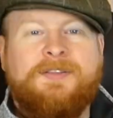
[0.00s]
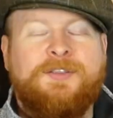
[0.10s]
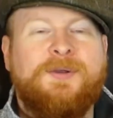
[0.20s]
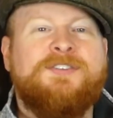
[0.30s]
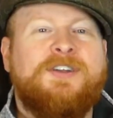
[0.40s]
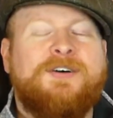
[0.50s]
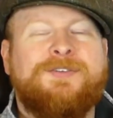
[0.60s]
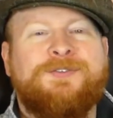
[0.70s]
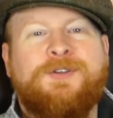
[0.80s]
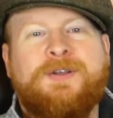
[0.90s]
There is an
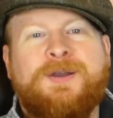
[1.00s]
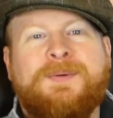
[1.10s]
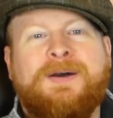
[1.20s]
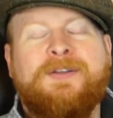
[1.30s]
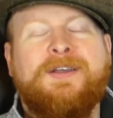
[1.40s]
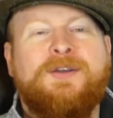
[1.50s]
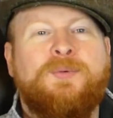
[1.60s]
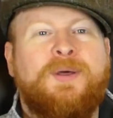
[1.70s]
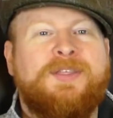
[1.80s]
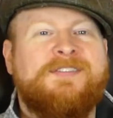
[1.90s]
offer floating around
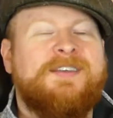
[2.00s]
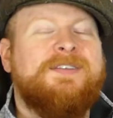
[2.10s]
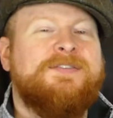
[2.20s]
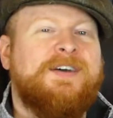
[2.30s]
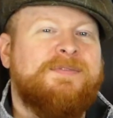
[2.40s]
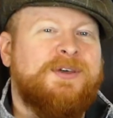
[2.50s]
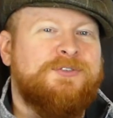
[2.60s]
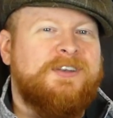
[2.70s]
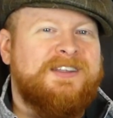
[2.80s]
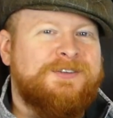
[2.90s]
with
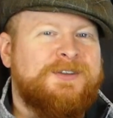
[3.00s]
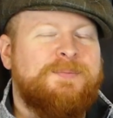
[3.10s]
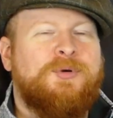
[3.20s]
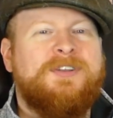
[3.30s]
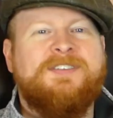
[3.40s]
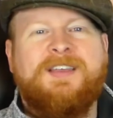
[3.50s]
75,000 Hilton points